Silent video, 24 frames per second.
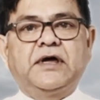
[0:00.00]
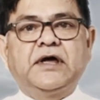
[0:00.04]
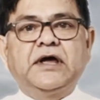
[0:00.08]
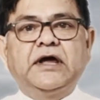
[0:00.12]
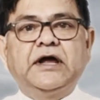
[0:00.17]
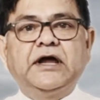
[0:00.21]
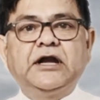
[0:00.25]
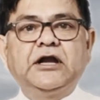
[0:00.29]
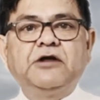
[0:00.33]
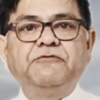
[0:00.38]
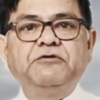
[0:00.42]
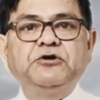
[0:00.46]

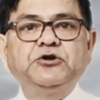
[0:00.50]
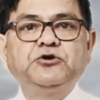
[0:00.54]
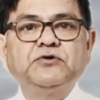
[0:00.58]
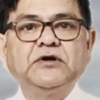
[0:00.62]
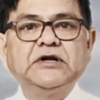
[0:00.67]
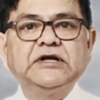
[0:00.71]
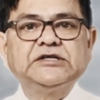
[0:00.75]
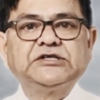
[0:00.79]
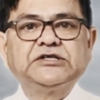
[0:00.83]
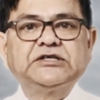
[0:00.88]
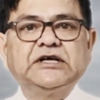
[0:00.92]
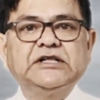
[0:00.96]
Individual
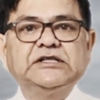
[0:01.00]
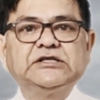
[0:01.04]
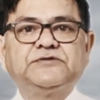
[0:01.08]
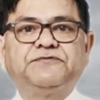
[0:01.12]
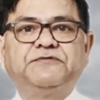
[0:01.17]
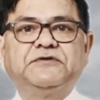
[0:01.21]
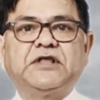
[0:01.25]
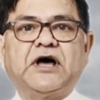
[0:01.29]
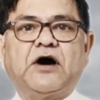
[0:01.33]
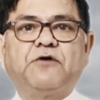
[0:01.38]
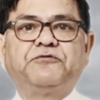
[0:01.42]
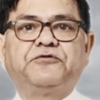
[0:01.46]
skills
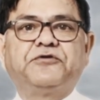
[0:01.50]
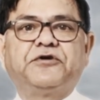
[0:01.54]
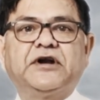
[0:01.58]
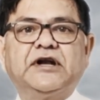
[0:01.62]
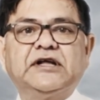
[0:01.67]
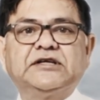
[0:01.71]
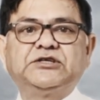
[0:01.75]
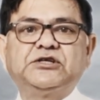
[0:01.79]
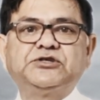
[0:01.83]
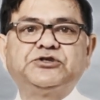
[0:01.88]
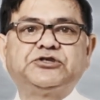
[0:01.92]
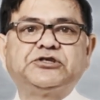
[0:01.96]
without
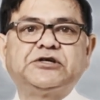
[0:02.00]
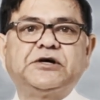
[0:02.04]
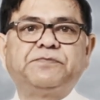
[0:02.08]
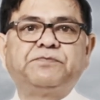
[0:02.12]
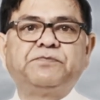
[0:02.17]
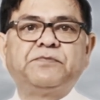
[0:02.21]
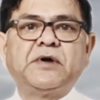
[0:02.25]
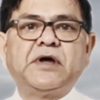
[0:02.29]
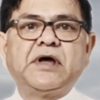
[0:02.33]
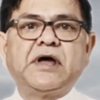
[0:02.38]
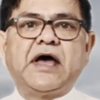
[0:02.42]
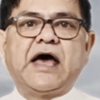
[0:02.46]
relationship
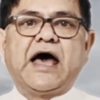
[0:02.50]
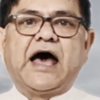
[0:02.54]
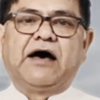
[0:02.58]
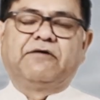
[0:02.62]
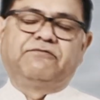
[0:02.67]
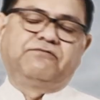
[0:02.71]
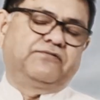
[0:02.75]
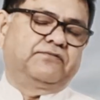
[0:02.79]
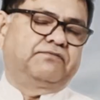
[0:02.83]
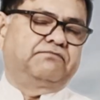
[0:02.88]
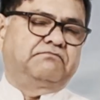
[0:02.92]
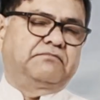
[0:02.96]
have
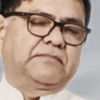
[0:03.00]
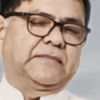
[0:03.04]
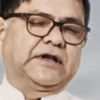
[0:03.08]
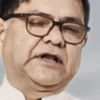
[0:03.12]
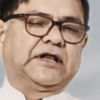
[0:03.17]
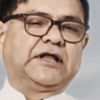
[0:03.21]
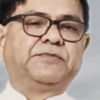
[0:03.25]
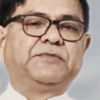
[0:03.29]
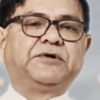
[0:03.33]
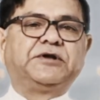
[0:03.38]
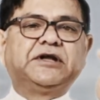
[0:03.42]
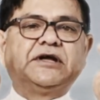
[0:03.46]

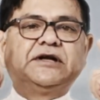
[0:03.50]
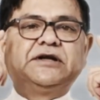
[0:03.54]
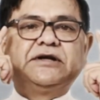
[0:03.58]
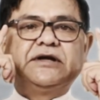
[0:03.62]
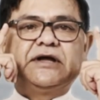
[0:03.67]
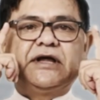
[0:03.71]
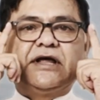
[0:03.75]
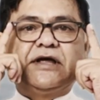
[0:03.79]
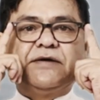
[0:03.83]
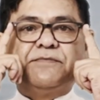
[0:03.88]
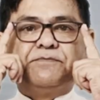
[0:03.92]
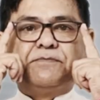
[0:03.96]
limited
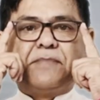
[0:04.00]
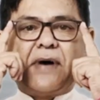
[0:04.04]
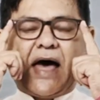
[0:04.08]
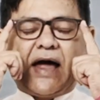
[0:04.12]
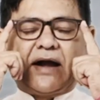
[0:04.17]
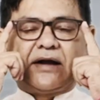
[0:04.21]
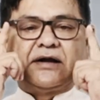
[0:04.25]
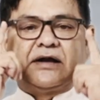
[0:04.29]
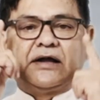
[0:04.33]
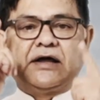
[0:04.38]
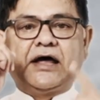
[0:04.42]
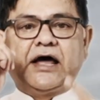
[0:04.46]

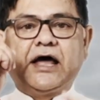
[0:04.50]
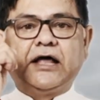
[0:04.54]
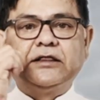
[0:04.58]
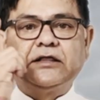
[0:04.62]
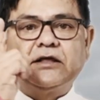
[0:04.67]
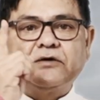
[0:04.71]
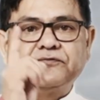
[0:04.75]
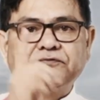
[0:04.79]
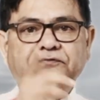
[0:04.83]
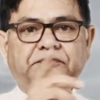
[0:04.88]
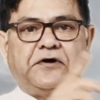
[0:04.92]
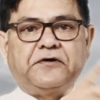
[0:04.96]
impact. And the
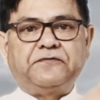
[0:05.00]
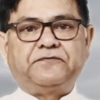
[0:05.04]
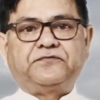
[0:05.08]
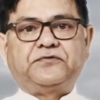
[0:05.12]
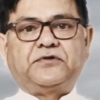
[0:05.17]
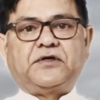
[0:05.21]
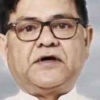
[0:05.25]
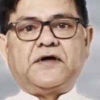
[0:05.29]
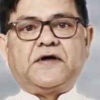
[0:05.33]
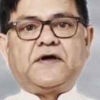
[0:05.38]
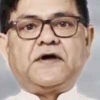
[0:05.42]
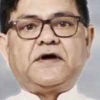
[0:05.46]
fifth,
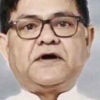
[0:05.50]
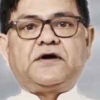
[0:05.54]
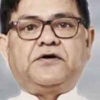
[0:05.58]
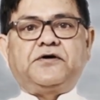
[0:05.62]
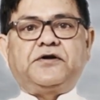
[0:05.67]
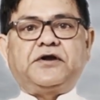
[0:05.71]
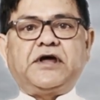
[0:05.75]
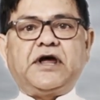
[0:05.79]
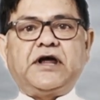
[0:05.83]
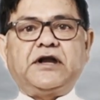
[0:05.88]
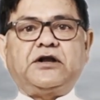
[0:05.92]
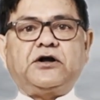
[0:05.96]

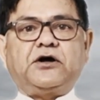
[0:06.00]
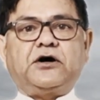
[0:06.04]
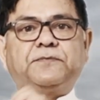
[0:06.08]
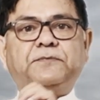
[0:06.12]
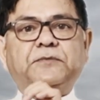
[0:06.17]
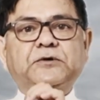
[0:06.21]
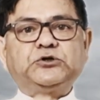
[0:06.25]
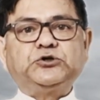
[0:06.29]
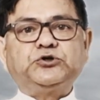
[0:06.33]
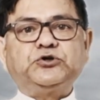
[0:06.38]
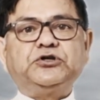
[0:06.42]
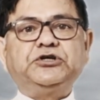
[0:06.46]
create
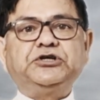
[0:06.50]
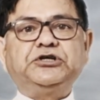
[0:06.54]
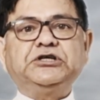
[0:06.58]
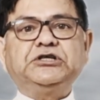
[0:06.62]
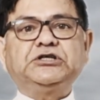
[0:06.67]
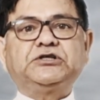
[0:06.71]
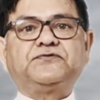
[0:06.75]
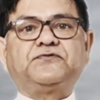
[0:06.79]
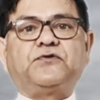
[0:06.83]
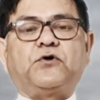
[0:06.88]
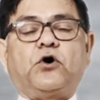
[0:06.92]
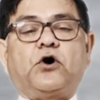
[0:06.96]

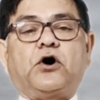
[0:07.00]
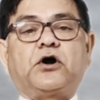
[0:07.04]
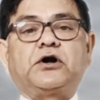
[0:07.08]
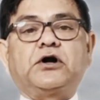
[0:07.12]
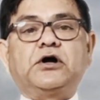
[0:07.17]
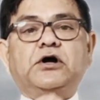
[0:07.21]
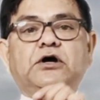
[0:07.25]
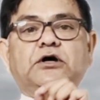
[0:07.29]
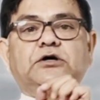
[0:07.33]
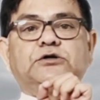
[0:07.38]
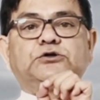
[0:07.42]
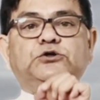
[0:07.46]
opportunities for
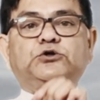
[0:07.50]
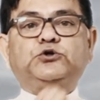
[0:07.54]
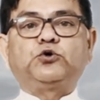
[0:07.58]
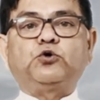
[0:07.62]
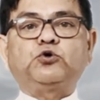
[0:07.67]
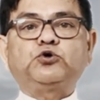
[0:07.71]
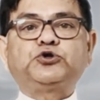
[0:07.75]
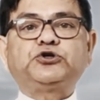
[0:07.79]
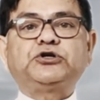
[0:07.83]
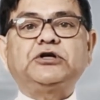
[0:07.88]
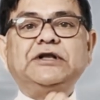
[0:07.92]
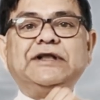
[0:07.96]

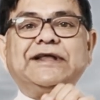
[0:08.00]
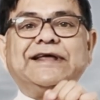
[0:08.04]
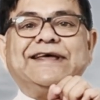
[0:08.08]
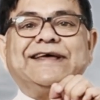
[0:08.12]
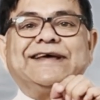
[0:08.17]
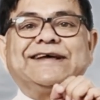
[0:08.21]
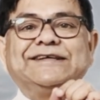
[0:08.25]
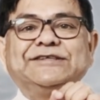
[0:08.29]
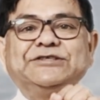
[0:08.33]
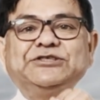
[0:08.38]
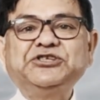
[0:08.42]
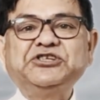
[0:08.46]
social
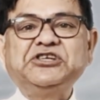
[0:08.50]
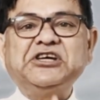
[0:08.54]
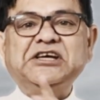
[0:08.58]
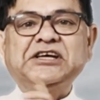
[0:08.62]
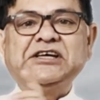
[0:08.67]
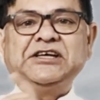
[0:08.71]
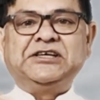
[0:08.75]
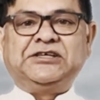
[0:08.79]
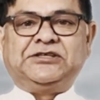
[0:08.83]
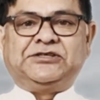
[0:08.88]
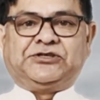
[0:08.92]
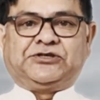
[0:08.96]

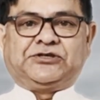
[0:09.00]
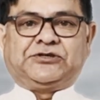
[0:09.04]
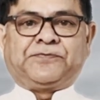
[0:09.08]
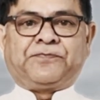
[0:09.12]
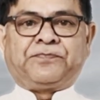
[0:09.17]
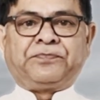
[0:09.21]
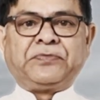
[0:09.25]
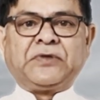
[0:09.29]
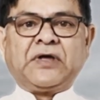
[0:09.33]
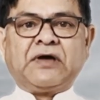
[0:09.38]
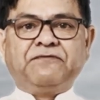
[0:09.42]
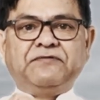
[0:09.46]
exchange,
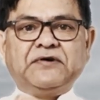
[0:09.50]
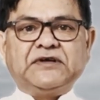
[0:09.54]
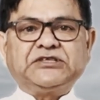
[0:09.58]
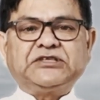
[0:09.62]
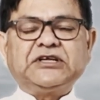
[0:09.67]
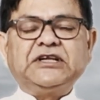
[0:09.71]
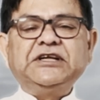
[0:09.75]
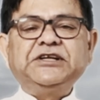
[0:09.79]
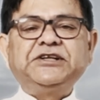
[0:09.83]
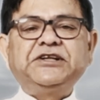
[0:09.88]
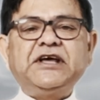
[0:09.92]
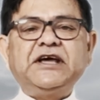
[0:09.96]

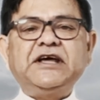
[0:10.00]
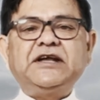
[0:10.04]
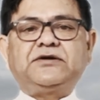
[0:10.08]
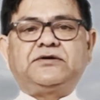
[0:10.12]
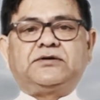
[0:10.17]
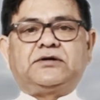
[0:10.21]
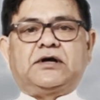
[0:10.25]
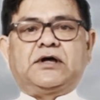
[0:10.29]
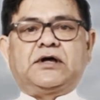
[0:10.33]
facilitate